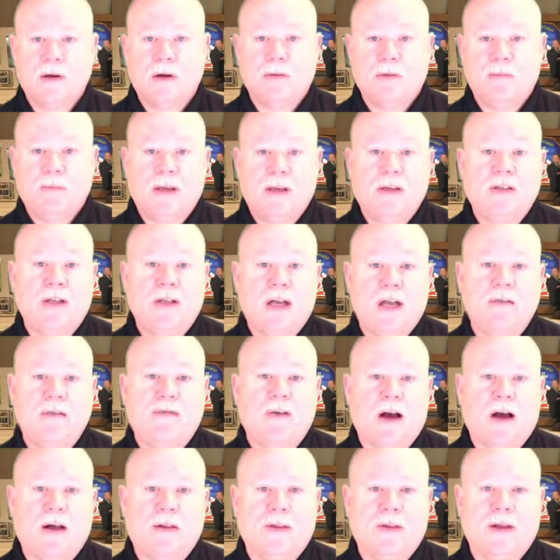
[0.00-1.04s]
Be safe
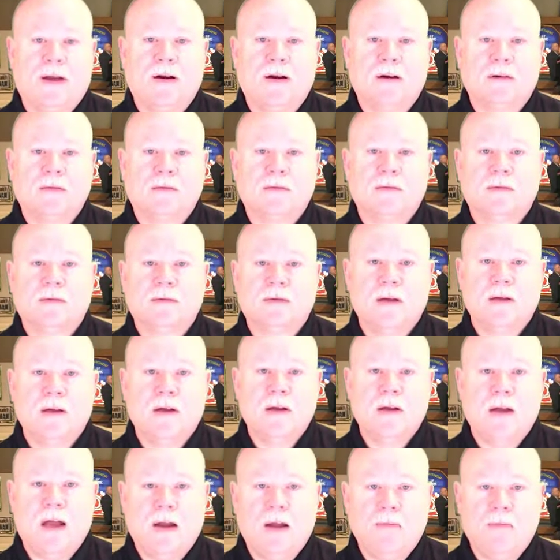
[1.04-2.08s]
out there
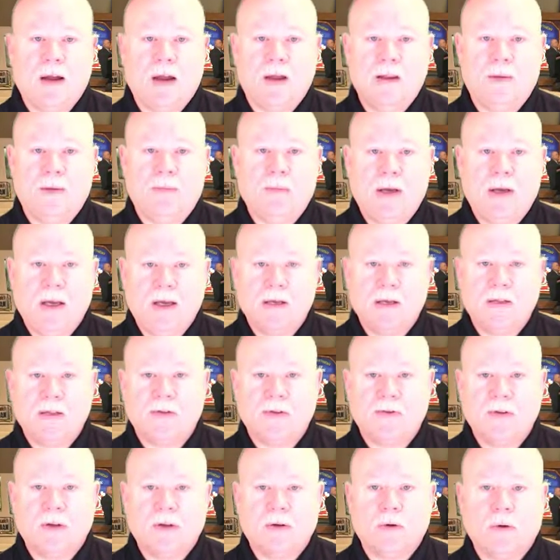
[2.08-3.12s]
and may the peace
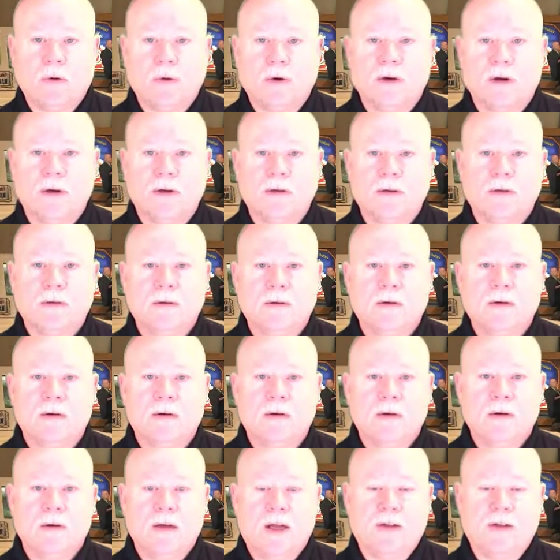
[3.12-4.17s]
of the Lord
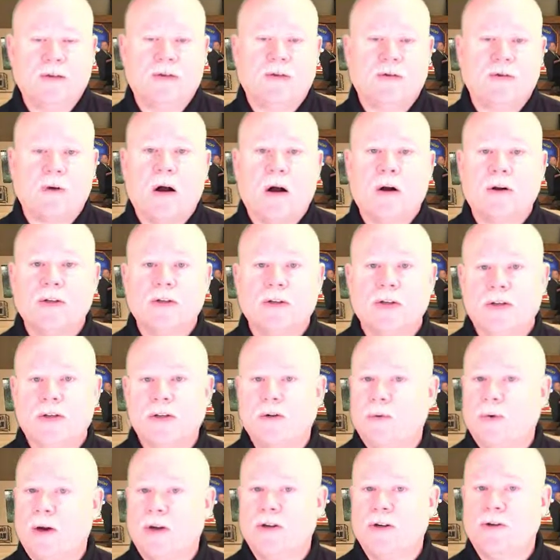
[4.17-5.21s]
and strong
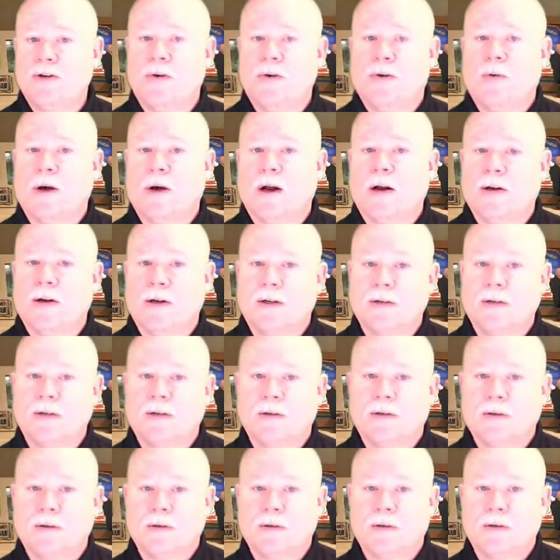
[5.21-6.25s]
situational awareness
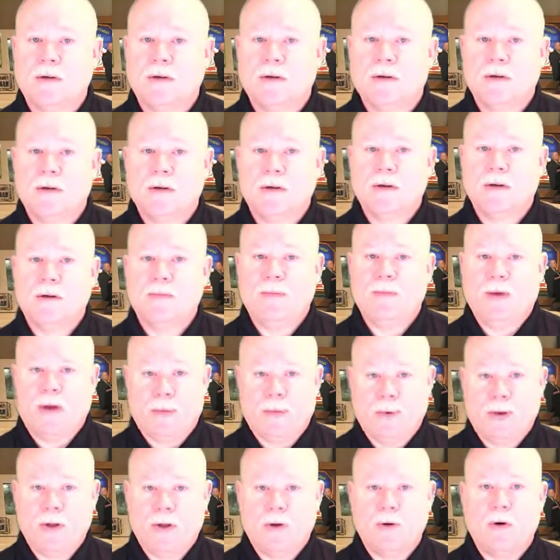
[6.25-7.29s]
be
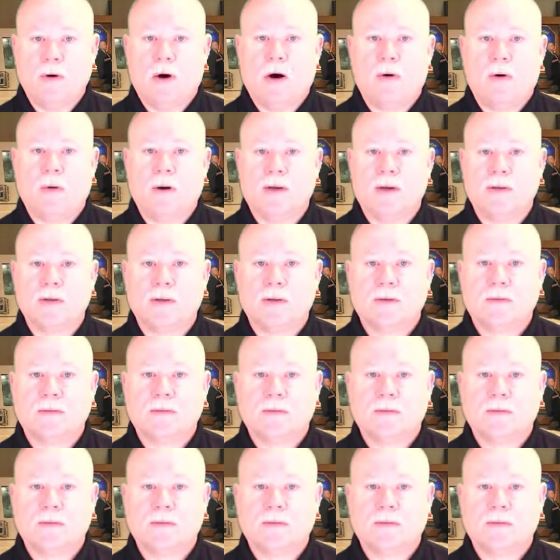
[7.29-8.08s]
with you always.